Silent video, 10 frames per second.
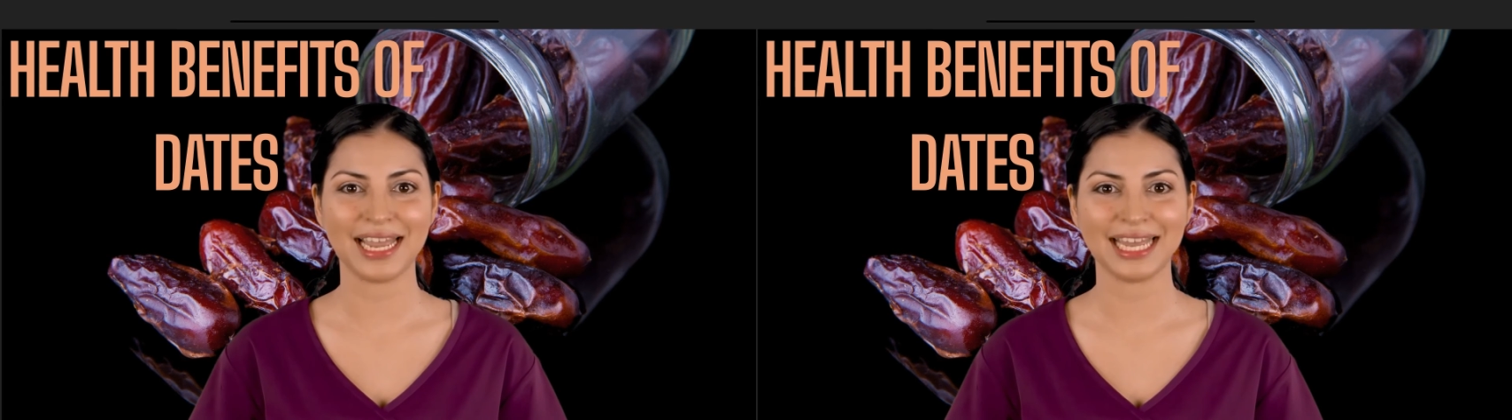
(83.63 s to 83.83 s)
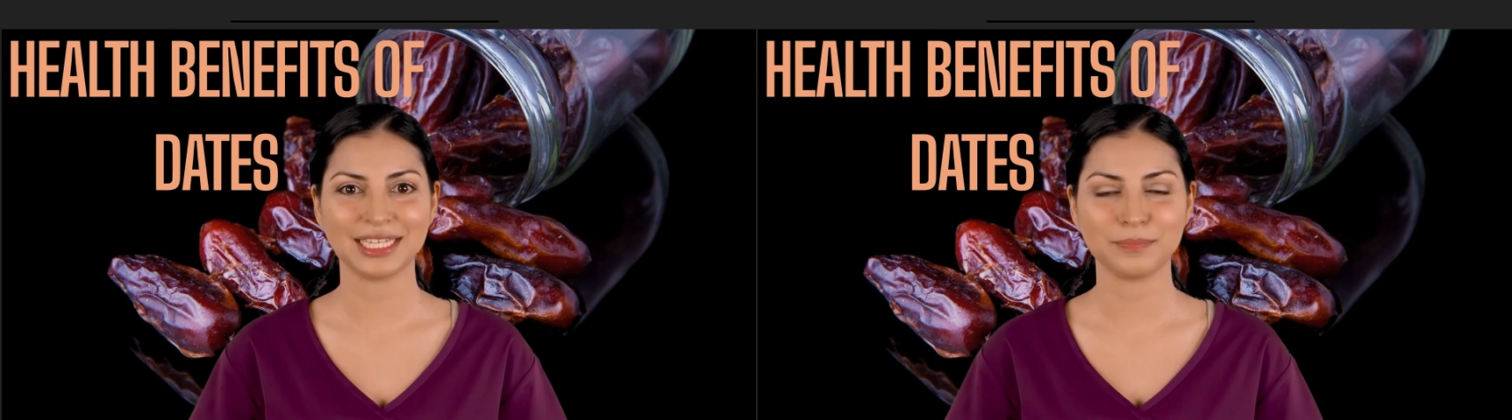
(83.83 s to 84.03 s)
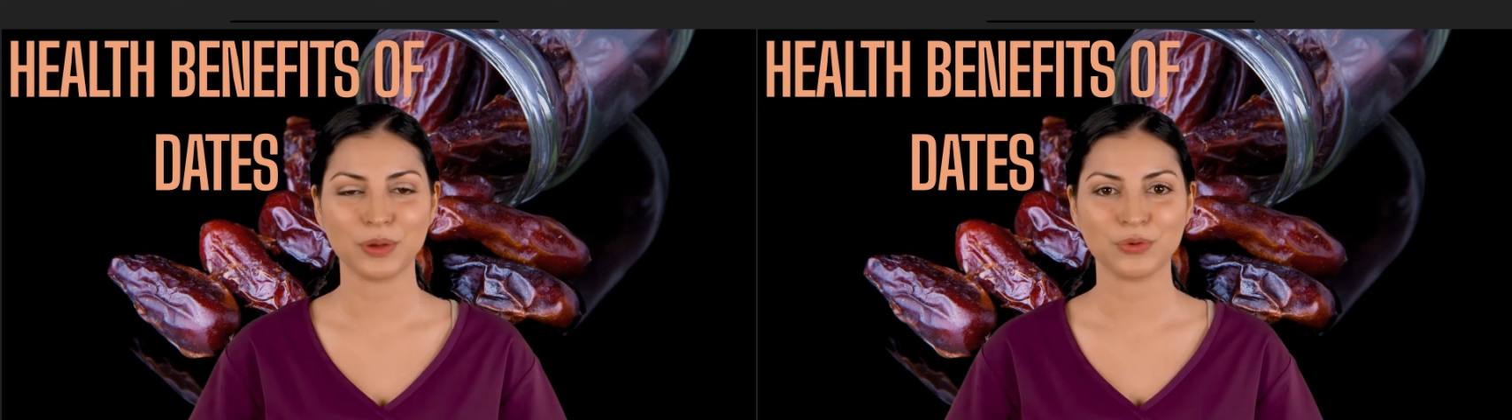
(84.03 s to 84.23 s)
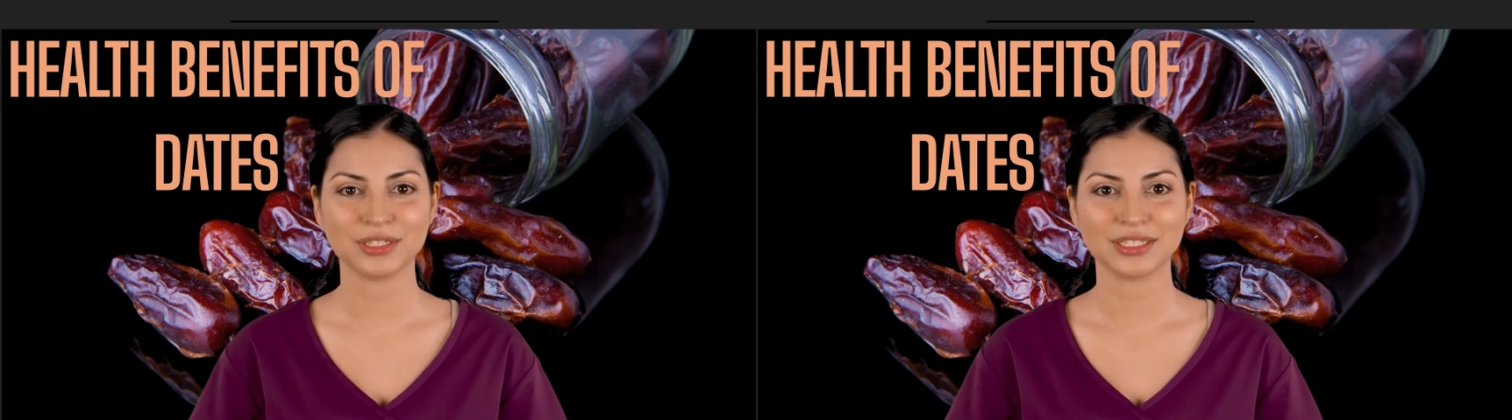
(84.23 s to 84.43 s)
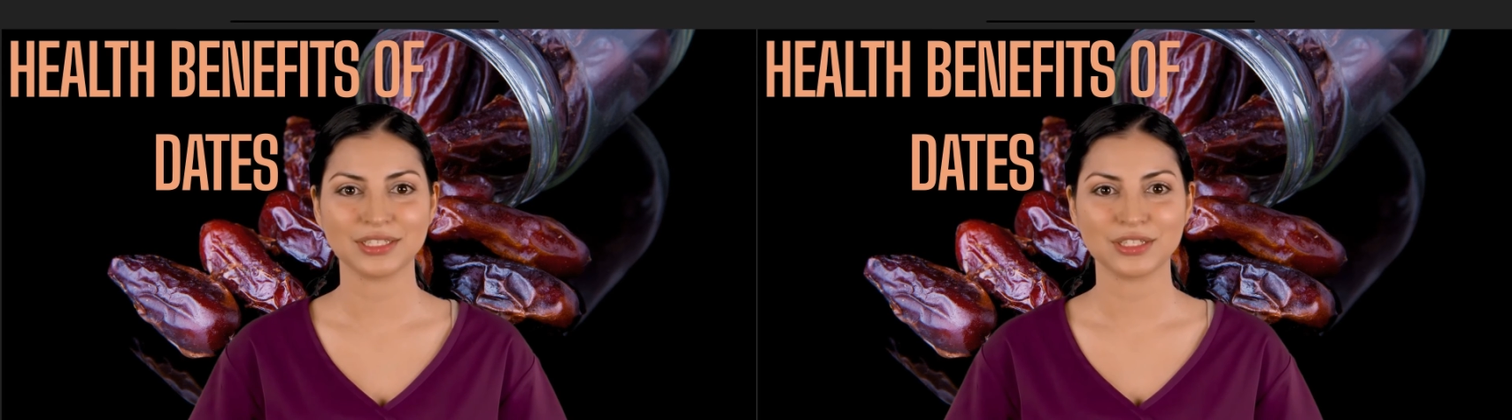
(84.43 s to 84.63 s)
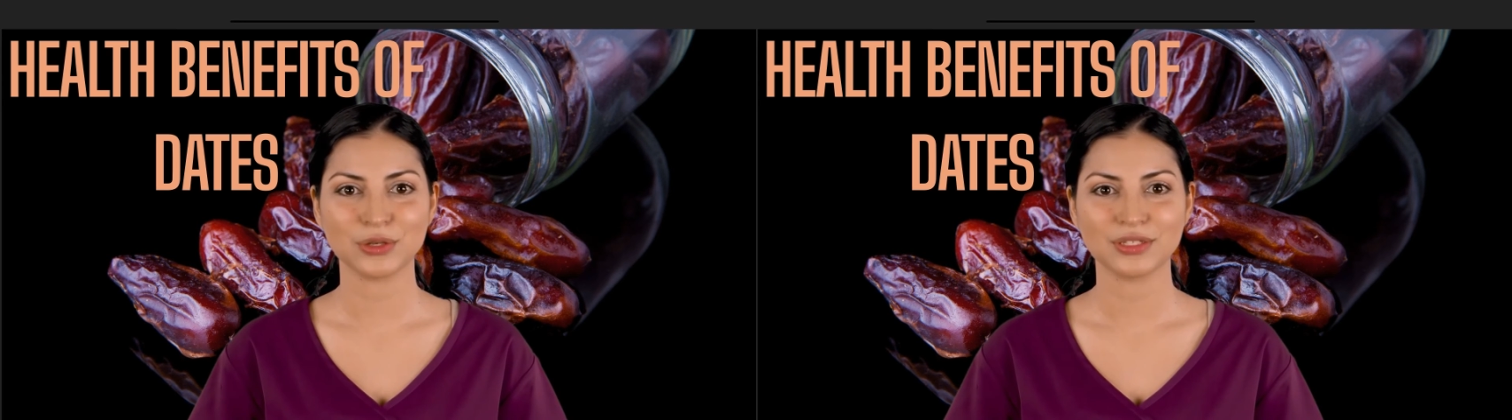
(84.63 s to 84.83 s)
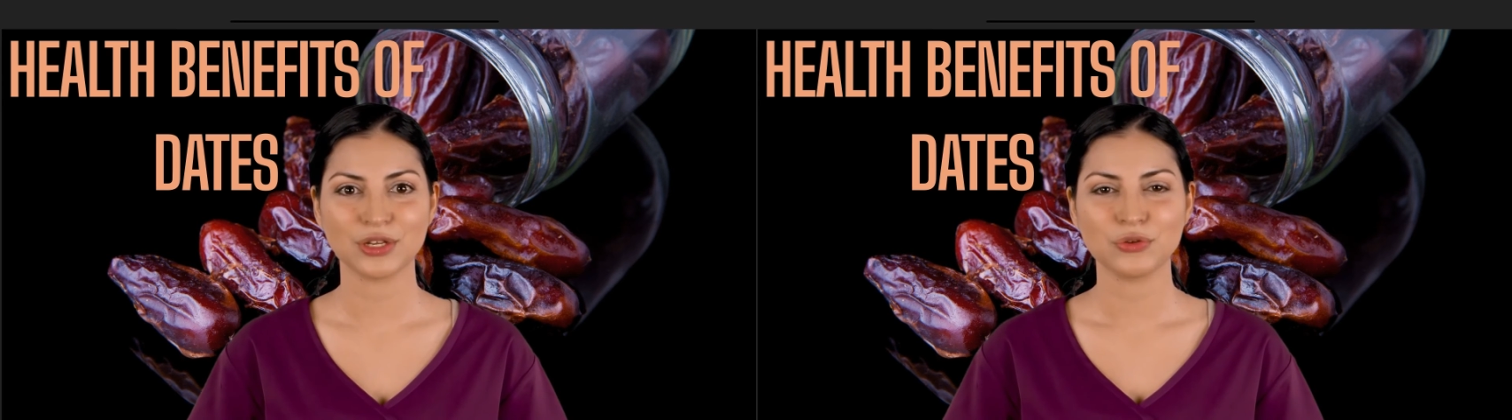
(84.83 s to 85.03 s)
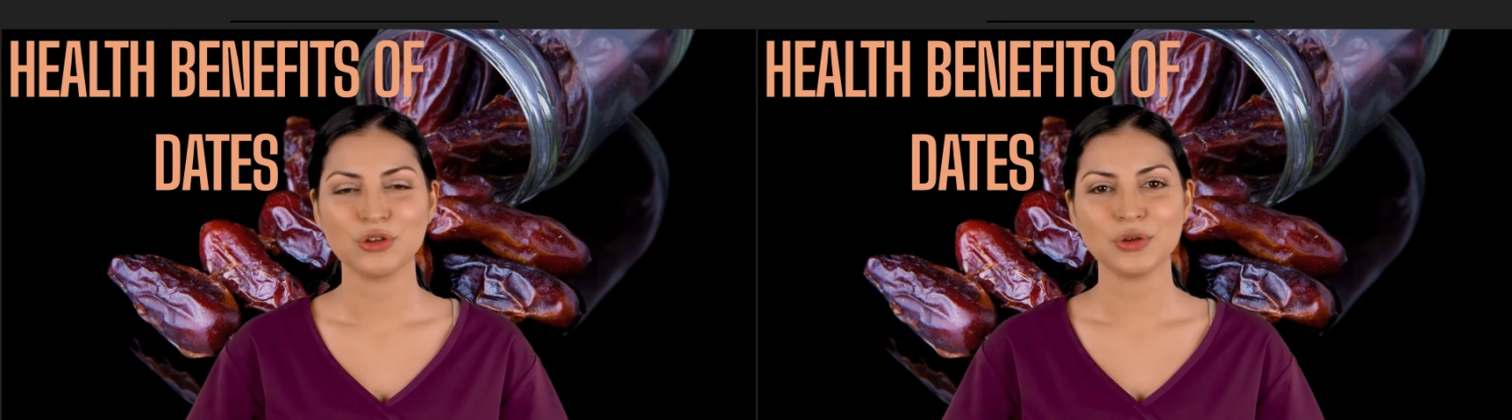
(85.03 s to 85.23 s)
It's important to talk
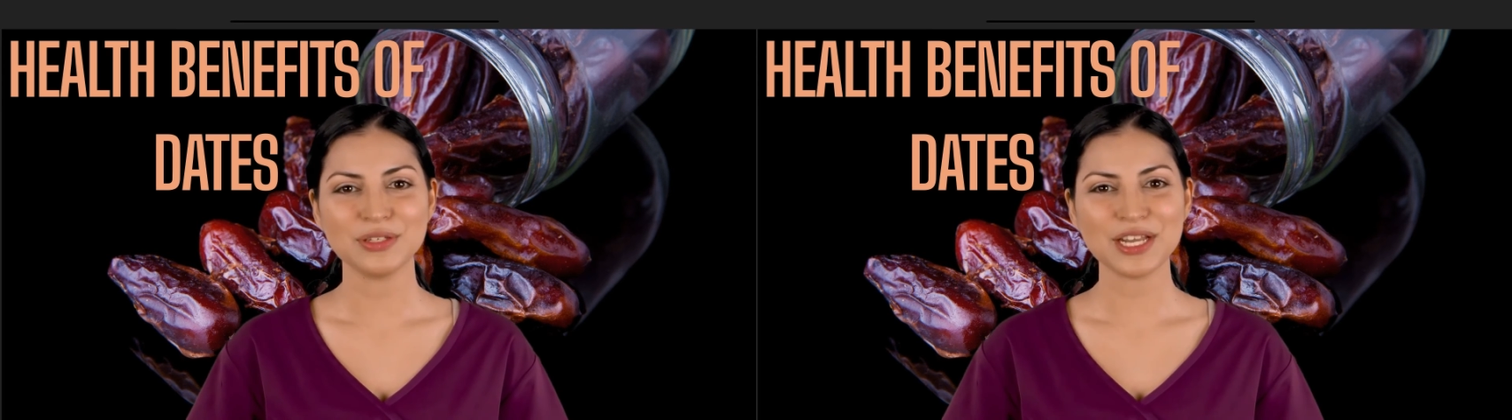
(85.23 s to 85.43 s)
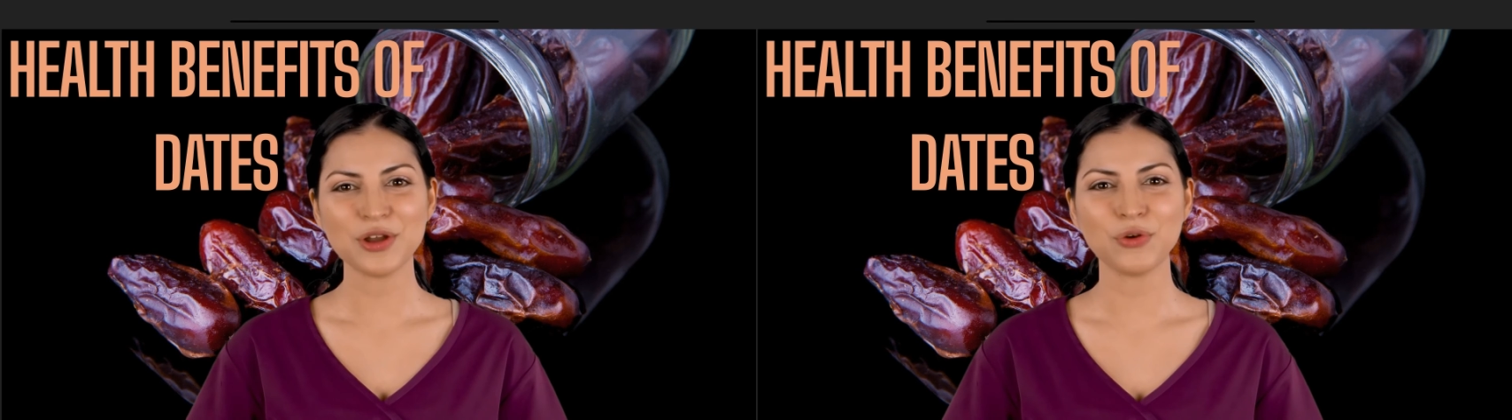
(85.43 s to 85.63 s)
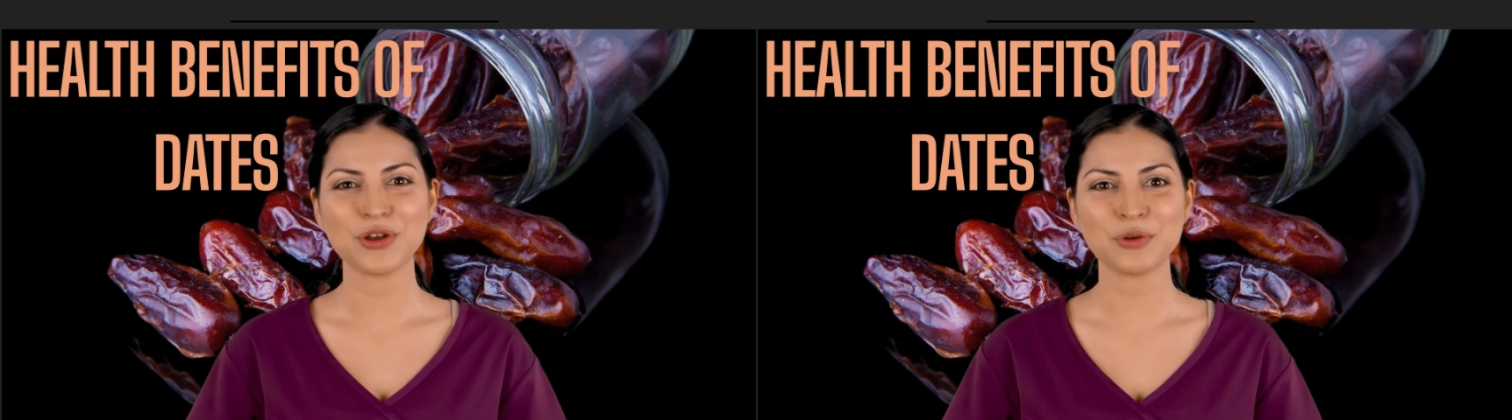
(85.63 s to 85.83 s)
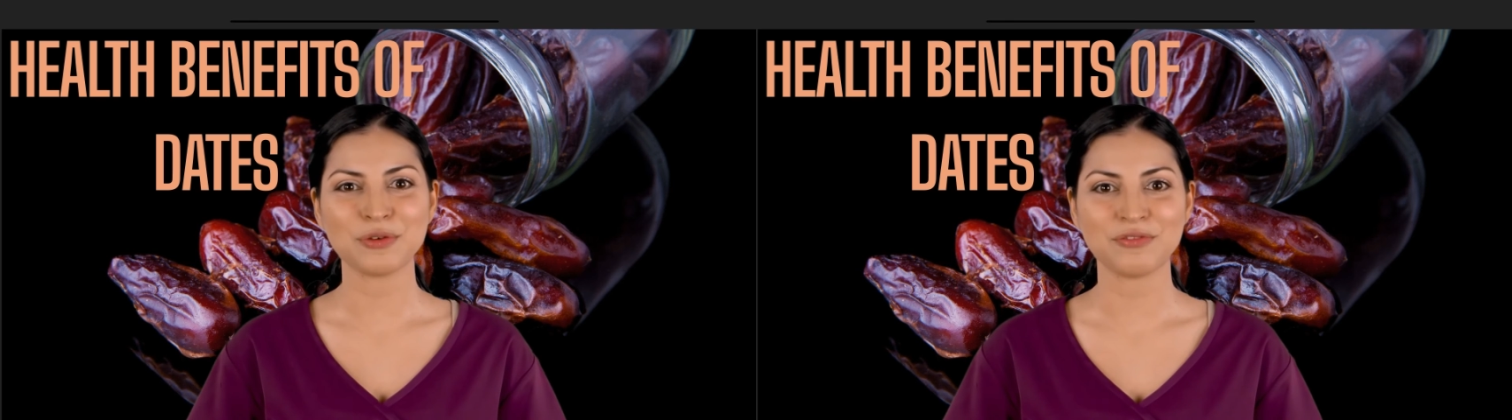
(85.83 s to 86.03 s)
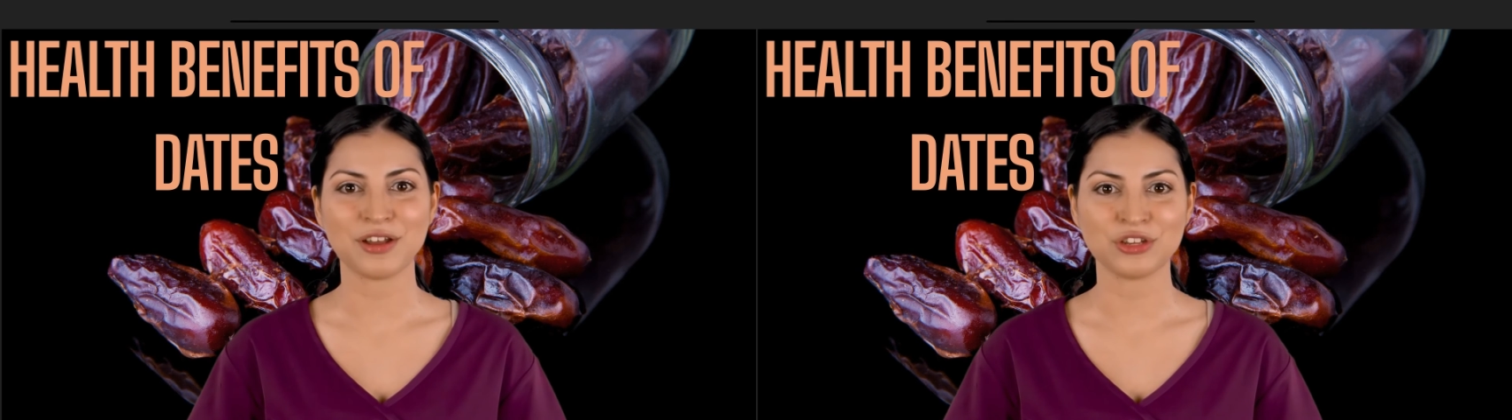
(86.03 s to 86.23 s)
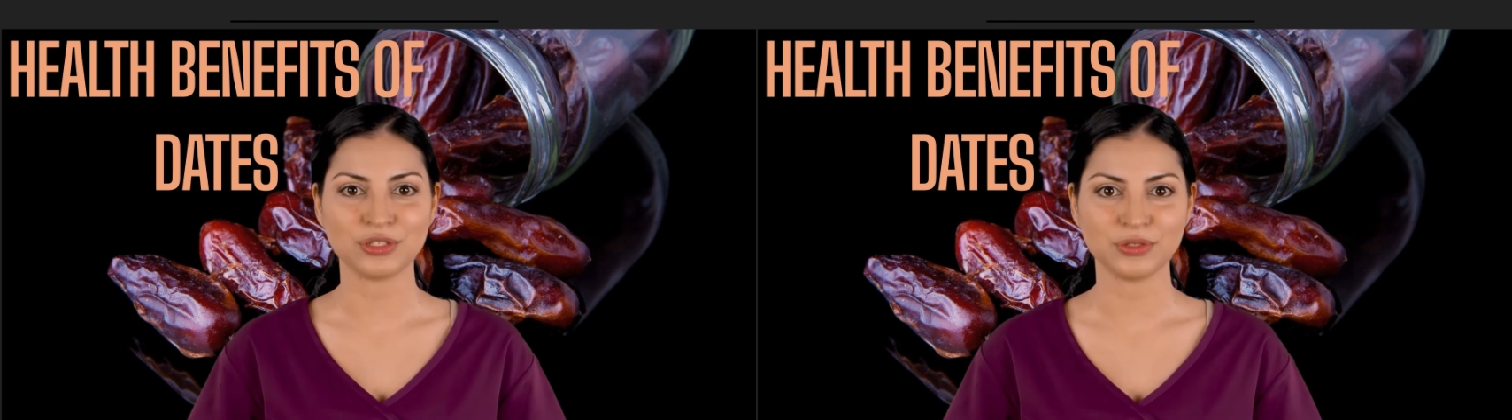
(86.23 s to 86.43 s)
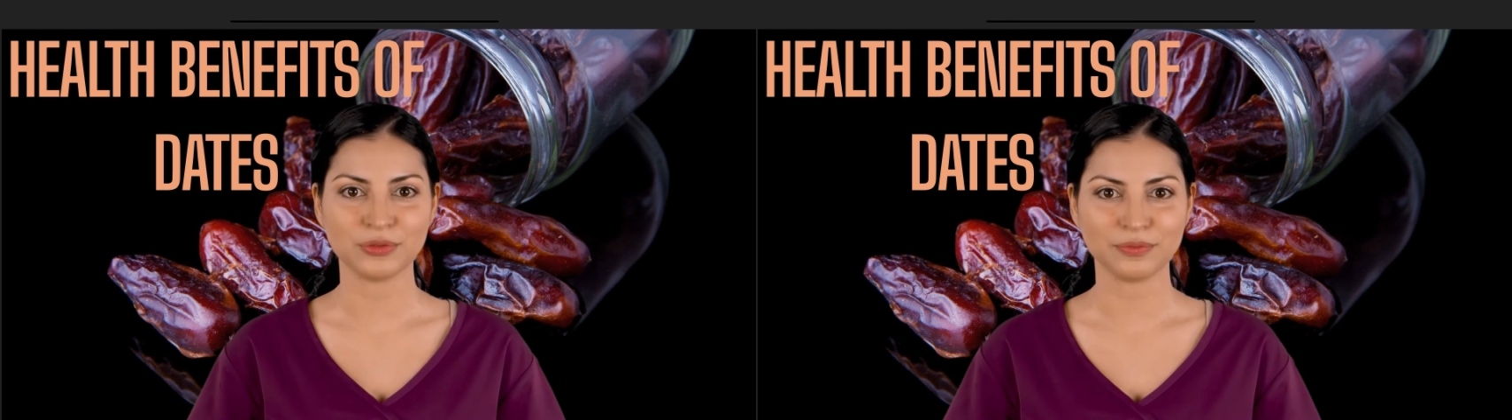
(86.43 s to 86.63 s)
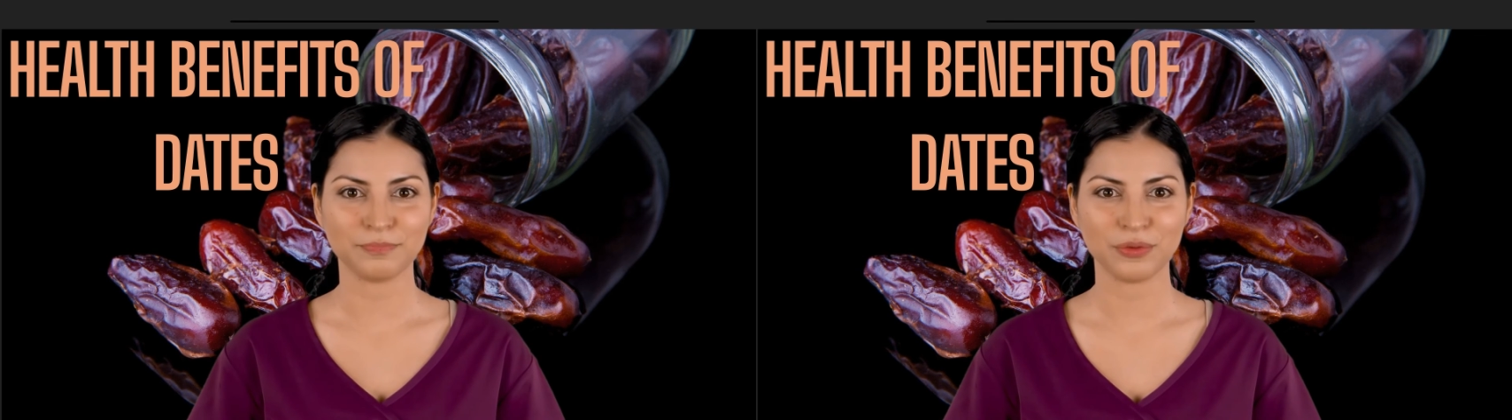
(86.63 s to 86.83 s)
to your doctor or other professional